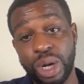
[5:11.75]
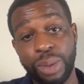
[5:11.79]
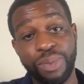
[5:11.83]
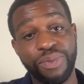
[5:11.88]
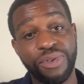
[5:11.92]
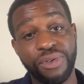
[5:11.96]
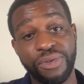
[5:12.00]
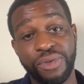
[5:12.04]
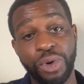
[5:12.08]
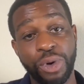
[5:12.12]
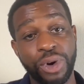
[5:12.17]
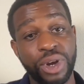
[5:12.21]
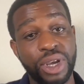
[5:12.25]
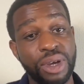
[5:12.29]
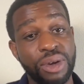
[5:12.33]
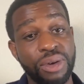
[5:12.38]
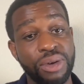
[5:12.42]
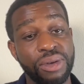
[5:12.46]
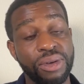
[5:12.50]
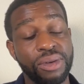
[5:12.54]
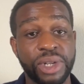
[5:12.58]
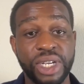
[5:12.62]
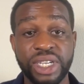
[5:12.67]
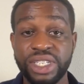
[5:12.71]
helpful for
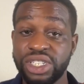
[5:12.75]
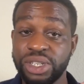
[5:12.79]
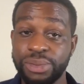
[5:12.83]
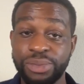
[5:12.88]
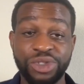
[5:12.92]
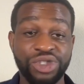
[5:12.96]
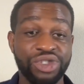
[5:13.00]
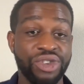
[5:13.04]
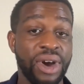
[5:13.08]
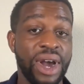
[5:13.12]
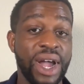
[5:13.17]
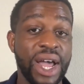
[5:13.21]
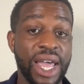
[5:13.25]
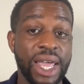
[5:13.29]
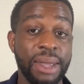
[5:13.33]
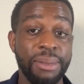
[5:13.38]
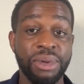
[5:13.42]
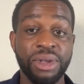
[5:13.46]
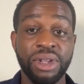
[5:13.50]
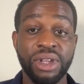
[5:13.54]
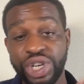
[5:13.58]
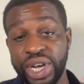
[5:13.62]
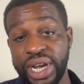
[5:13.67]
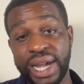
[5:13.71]
you, please
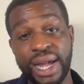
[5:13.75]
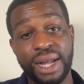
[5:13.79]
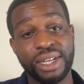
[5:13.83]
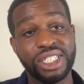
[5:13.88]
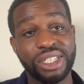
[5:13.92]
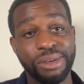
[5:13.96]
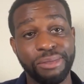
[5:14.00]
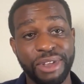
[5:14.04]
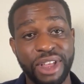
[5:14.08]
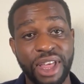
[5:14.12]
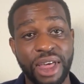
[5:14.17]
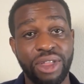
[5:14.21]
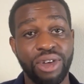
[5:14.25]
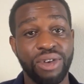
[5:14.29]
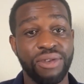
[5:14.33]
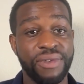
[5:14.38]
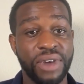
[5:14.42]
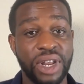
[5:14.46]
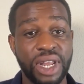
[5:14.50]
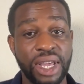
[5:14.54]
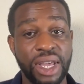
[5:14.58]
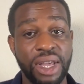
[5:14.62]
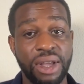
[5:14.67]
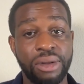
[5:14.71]
subscribe, check out some of the other
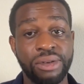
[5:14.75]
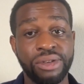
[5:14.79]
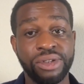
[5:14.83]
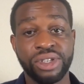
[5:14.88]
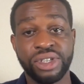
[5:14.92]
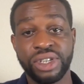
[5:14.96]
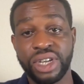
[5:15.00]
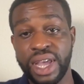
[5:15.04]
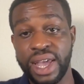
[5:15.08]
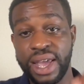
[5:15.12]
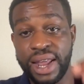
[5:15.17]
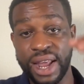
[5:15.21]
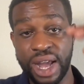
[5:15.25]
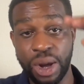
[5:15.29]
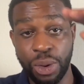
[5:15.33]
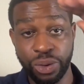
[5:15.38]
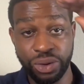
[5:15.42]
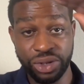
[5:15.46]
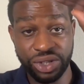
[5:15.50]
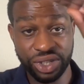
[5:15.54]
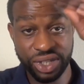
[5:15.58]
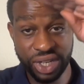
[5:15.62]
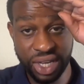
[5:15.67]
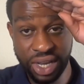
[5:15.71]
videos, and I
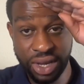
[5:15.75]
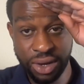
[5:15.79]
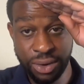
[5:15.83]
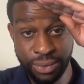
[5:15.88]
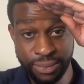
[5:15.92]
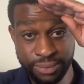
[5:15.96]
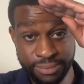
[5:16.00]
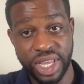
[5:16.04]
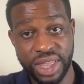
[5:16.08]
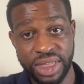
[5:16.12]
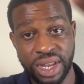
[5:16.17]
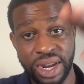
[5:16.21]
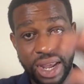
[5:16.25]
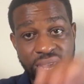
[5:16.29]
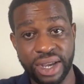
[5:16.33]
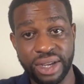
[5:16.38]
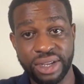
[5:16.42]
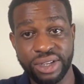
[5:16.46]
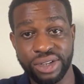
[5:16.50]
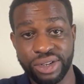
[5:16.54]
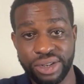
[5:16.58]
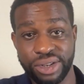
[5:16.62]
will see you in the next.